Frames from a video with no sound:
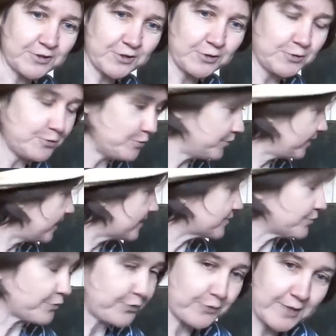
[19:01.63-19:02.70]
two
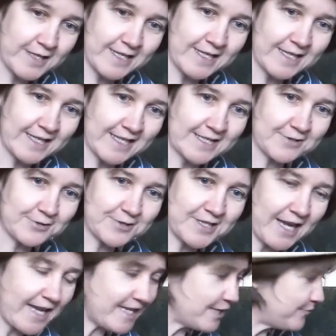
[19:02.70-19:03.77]
little, three little
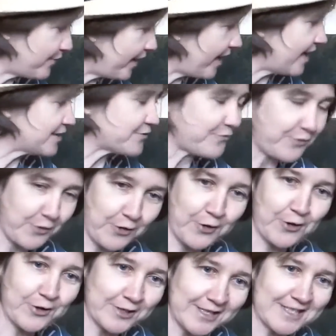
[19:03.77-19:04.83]
teddy bears,
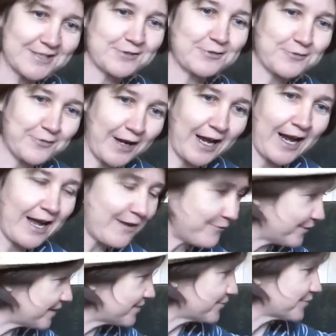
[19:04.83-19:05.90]
four little, five
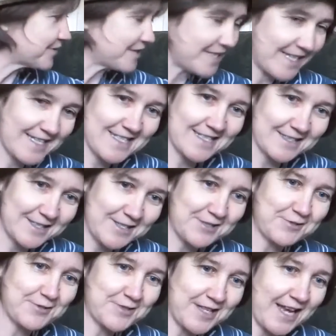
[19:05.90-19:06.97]
little, six
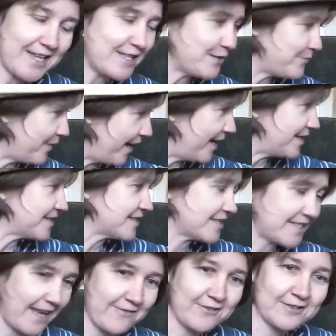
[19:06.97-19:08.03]
little teddy bears,
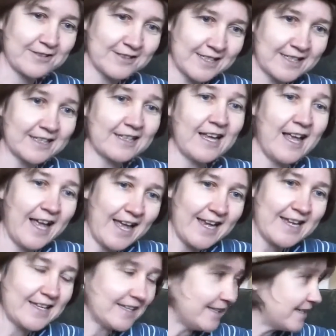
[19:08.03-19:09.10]
seven little,
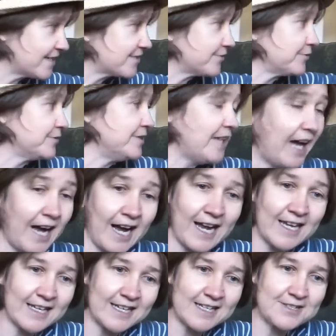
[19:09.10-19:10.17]
eight little,
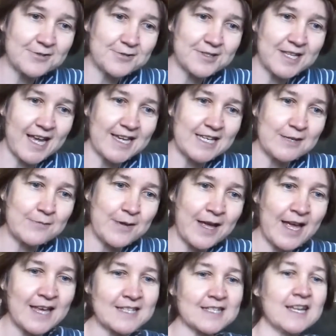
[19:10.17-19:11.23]
nine little teddy
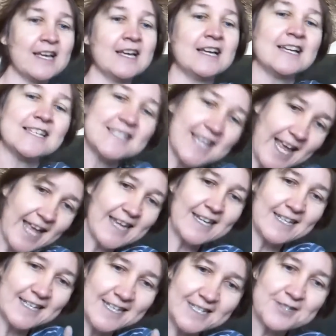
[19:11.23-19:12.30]
bears,
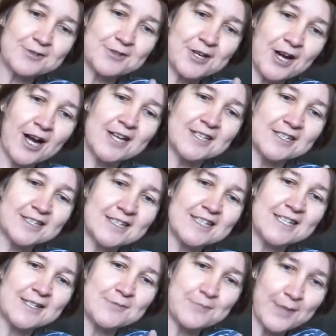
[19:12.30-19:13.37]
ten little
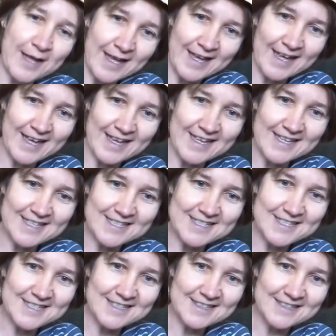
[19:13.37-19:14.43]
cuddly
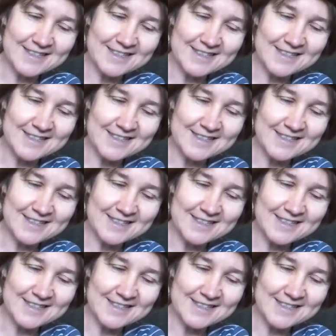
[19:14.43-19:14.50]
bears.